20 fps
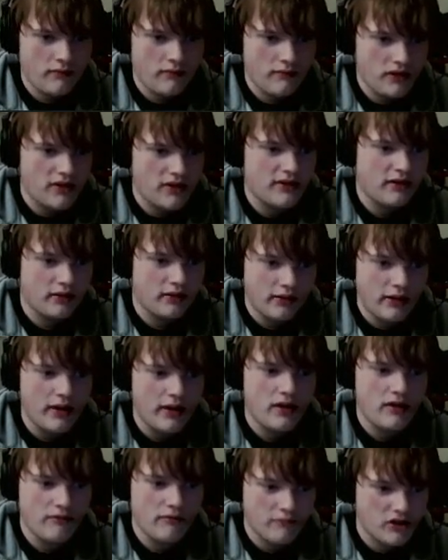I'm just a
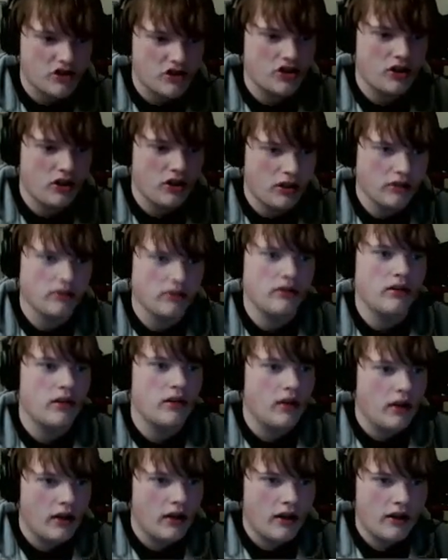love machine.
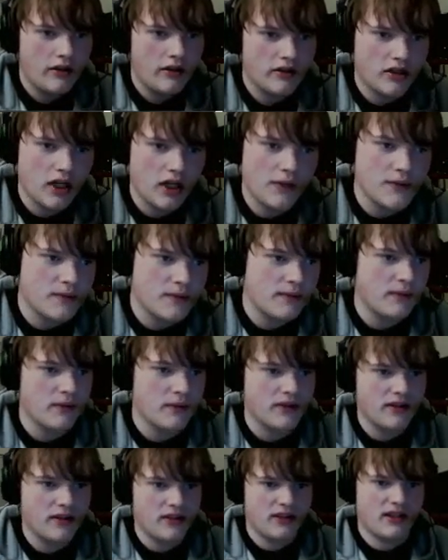The garbage bin
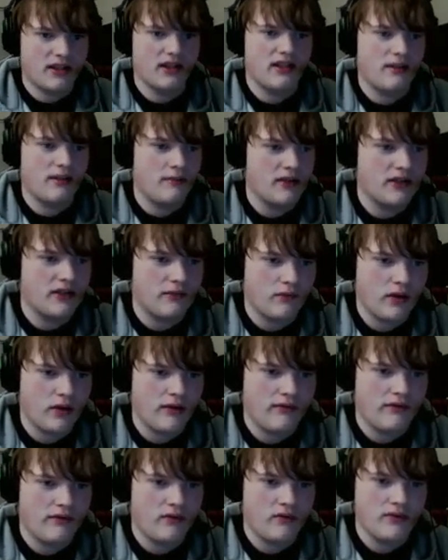was a disgusting mess of
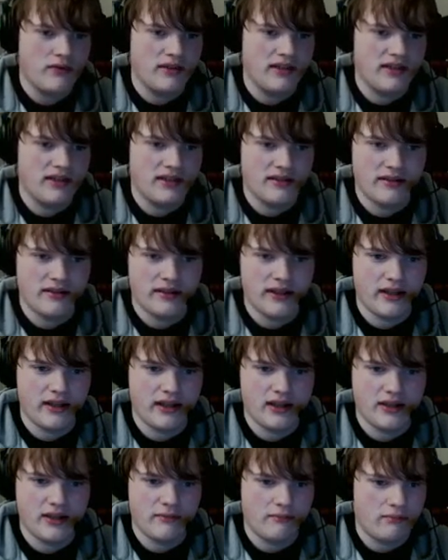rotten food and
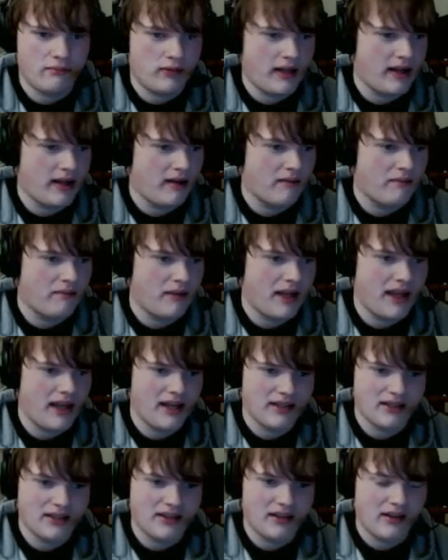slick black
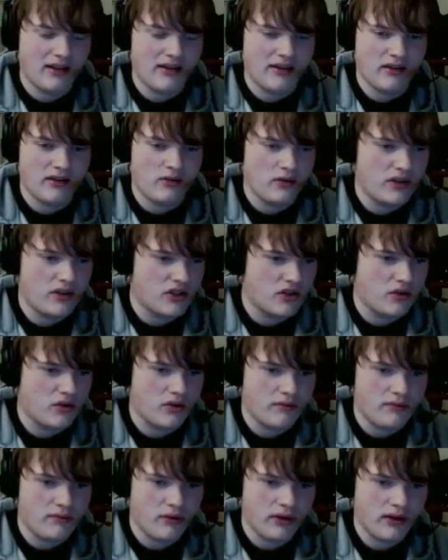bags. I saw a thick greenish
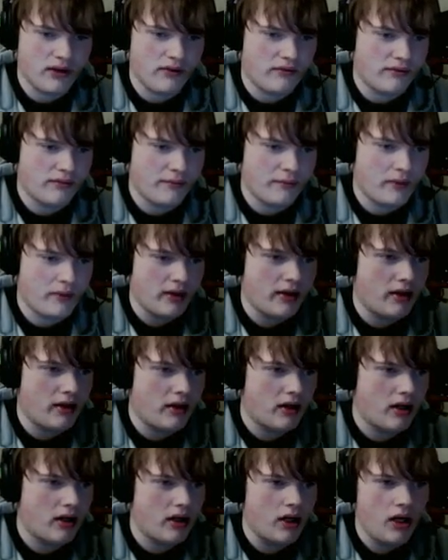corner poking out from the
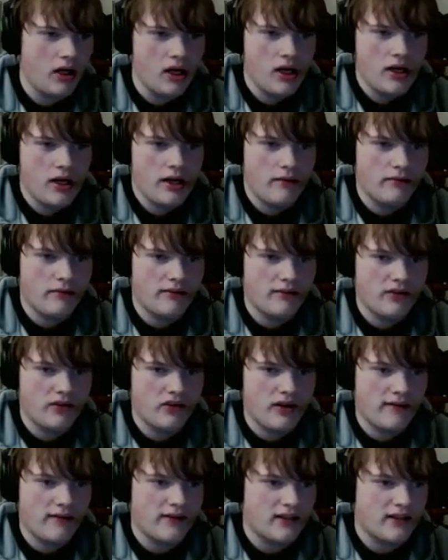bag. It was my
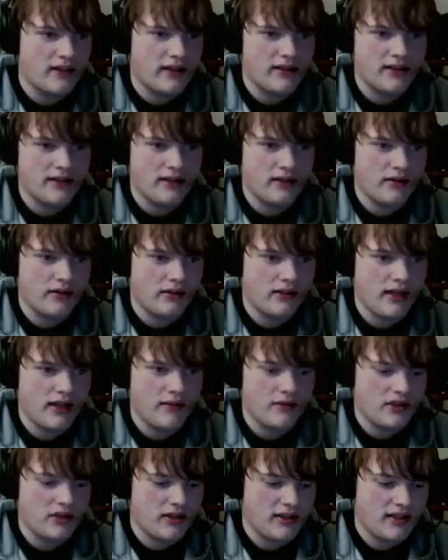driver's license. It looked
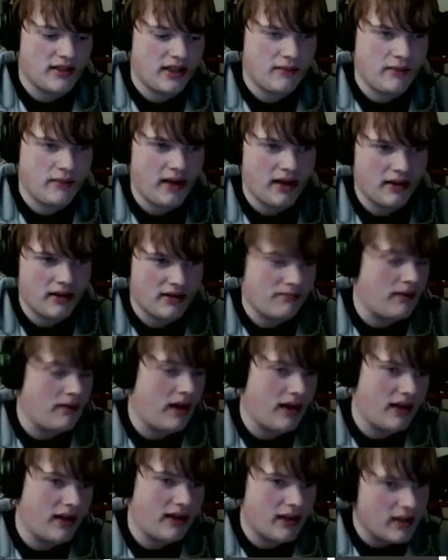damaged. Did I take it back? It's
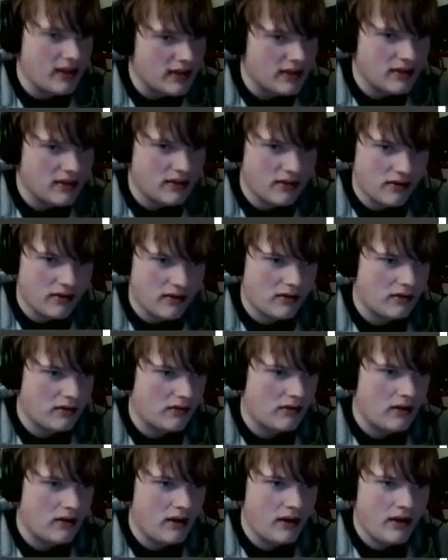mine. Yeah, it's just a card.
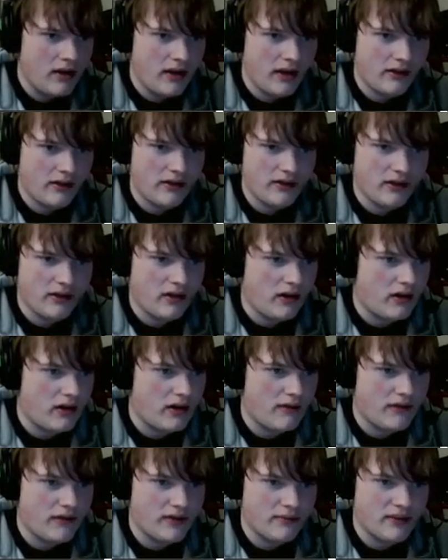I cleaned the card
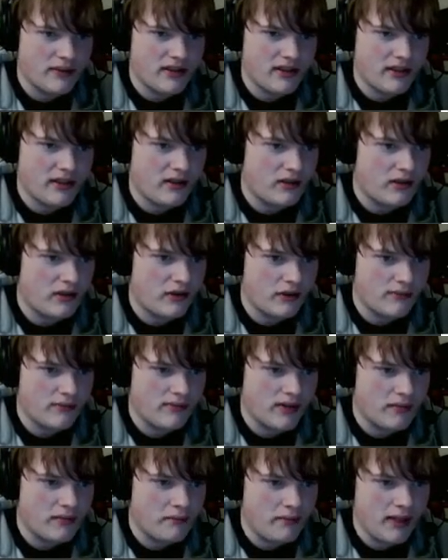off as best as I could. It looked
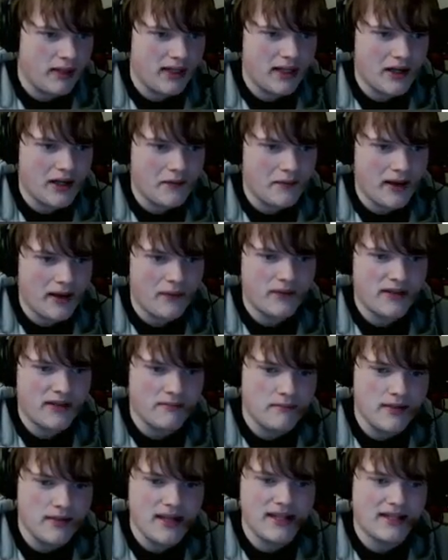pretty beat up. I was
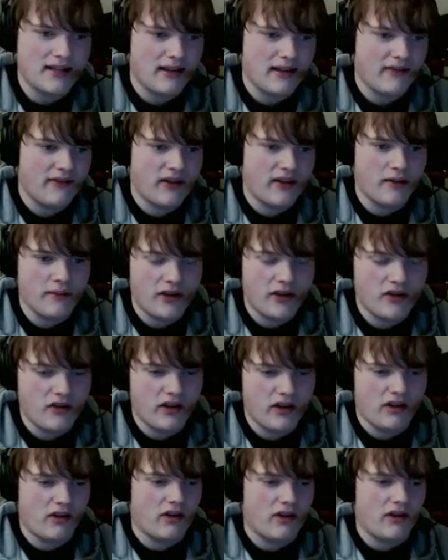amazed that I found my
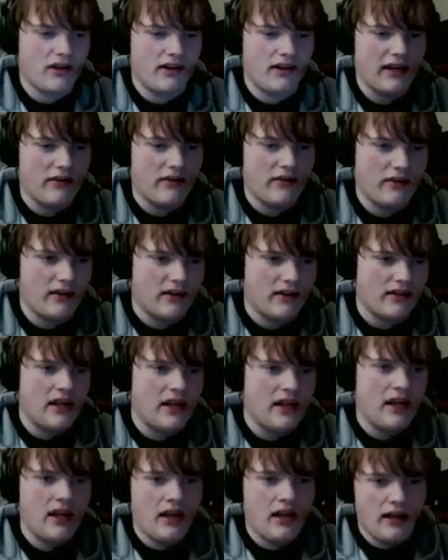credit card and now this.
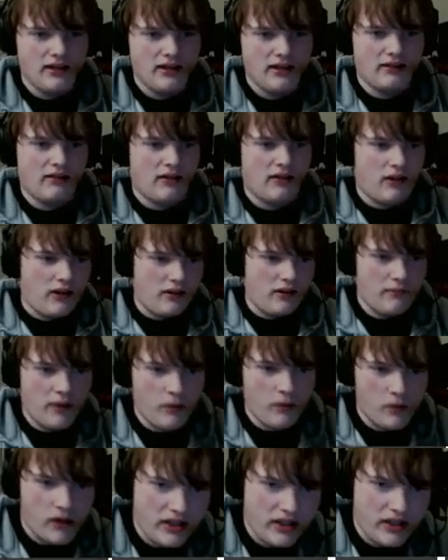I tucked the card in
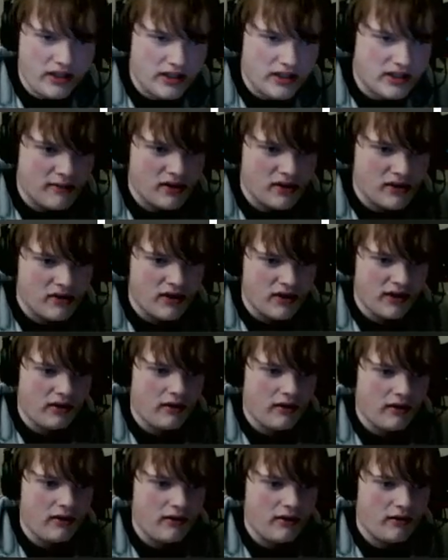my wallet next to my credit
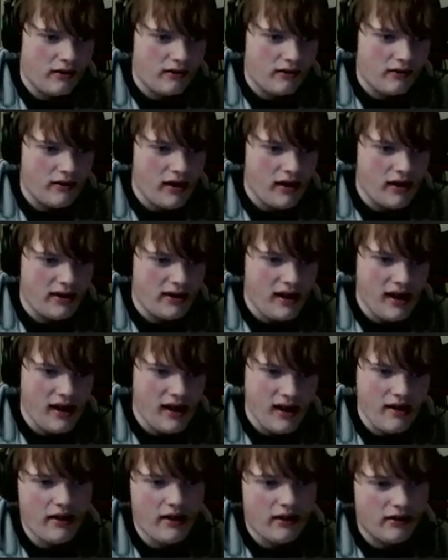card. Alright,
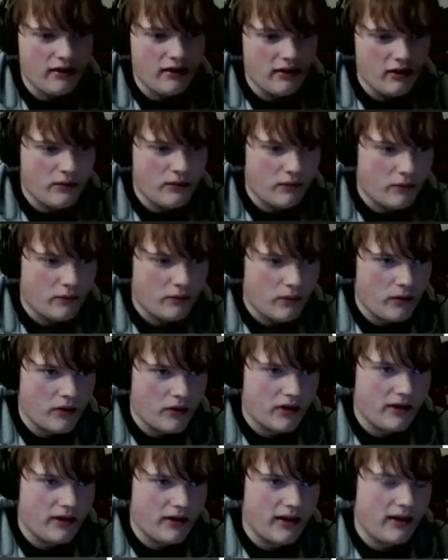yeah, I can go to
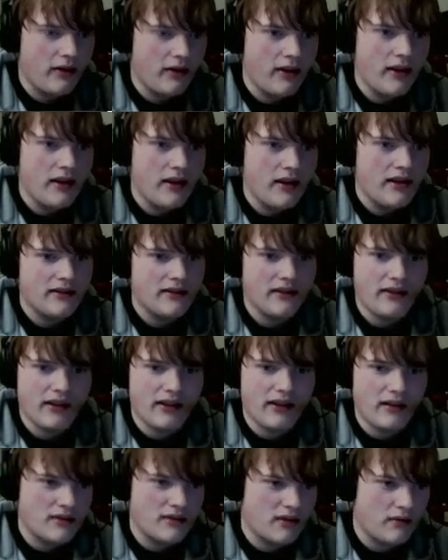Walmart now. Sounded
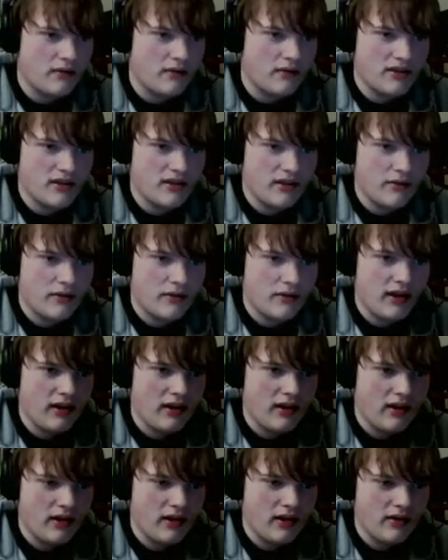like I was going to start
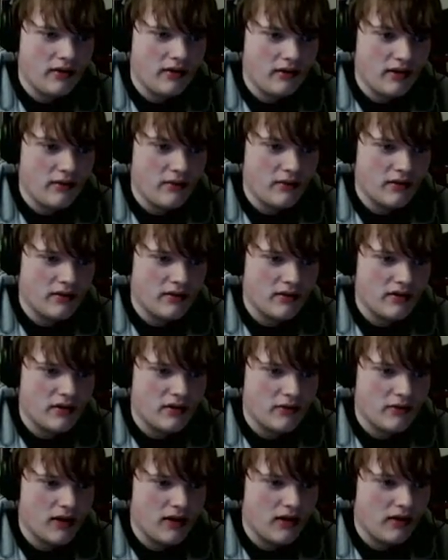raining again. Or it was going to
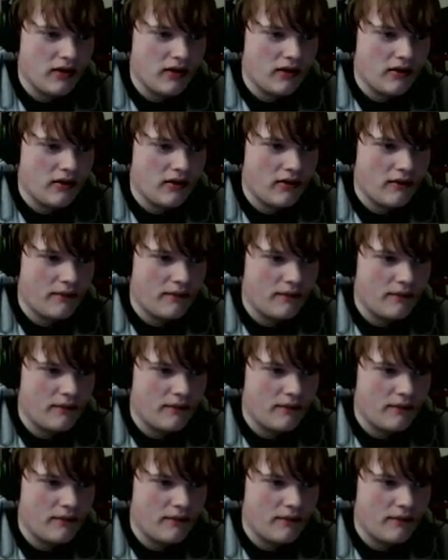start raining again.